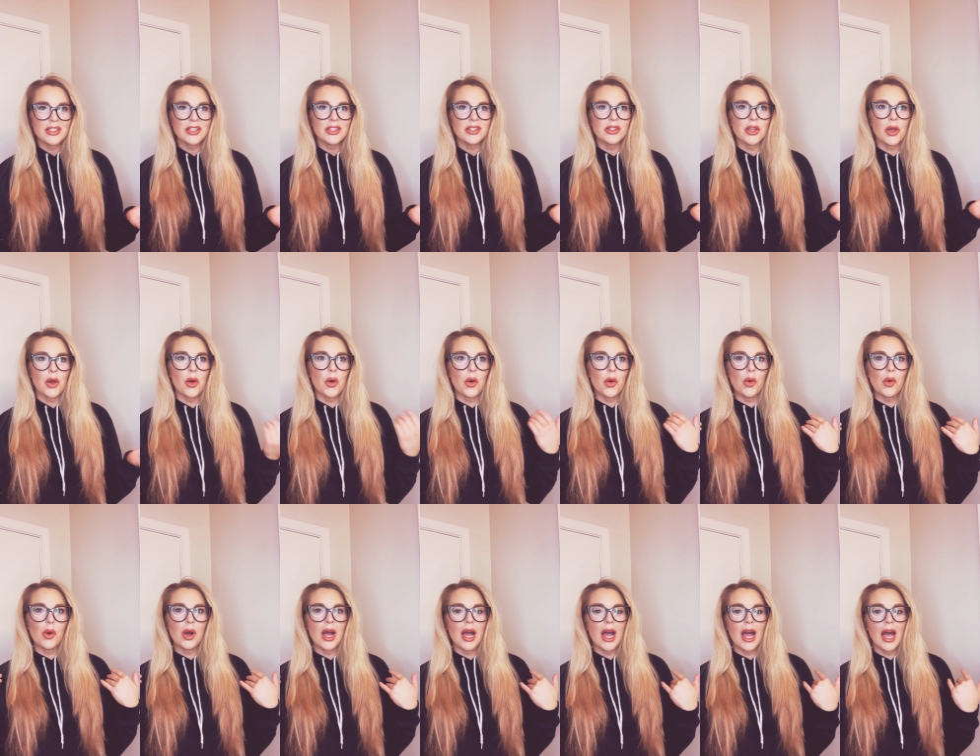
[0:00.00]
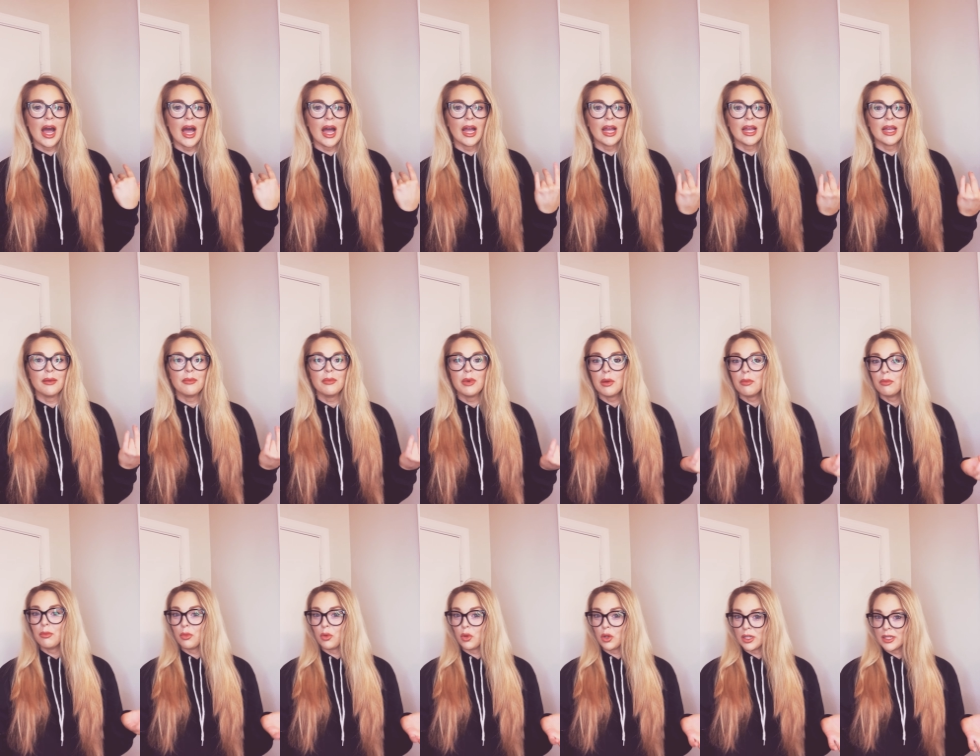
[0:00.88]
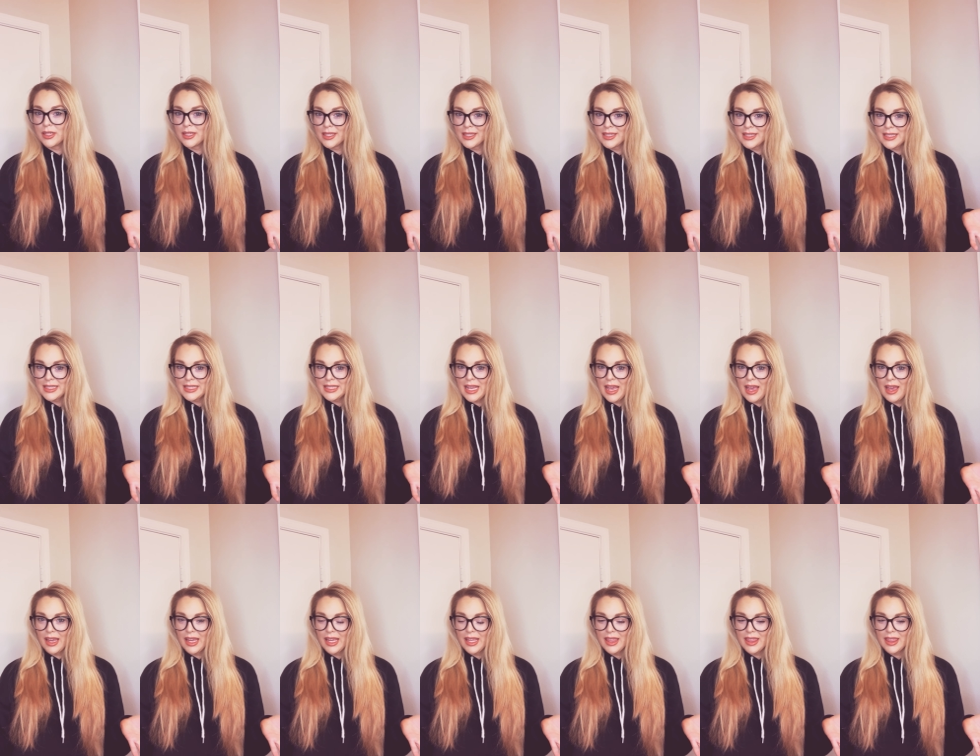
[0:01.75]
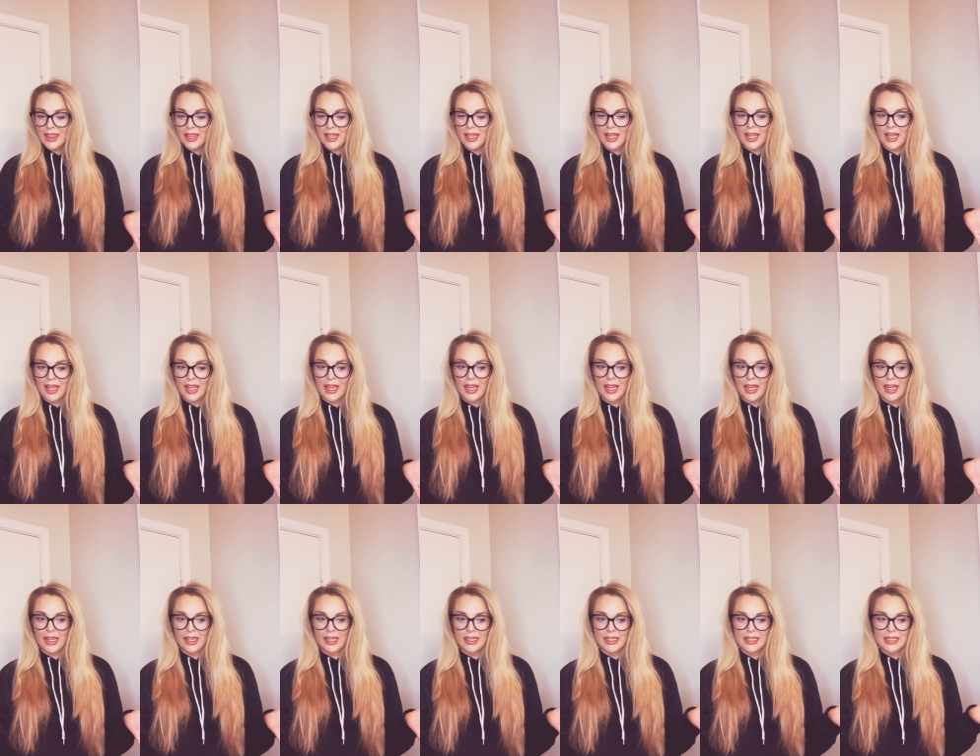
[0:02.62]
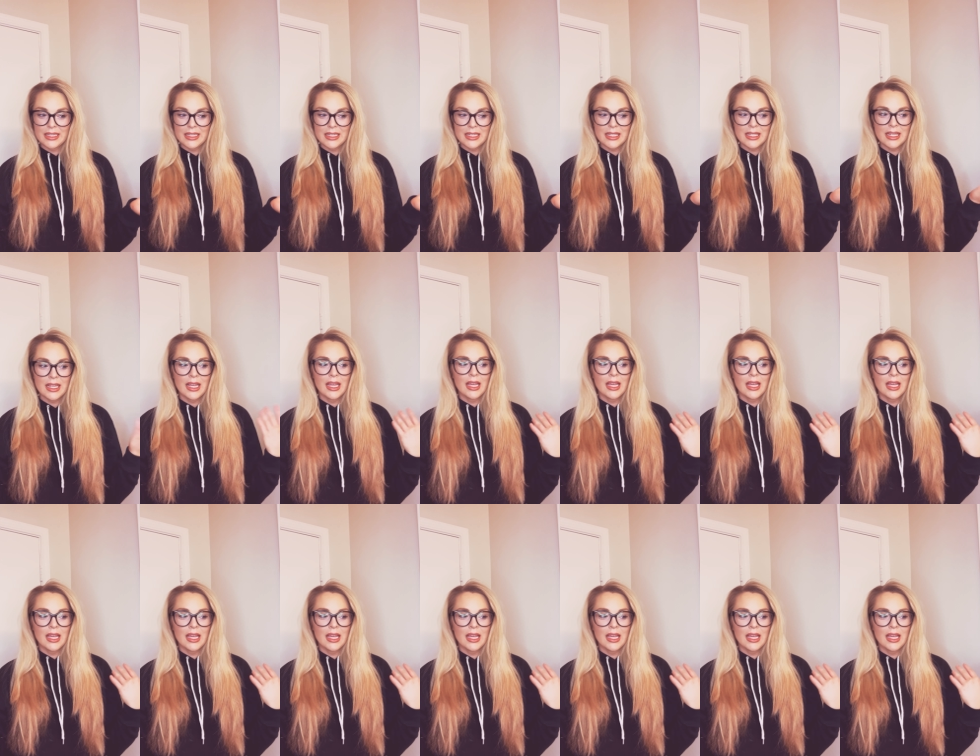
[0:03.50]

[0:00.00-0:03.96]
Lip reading: So I'm bored to death and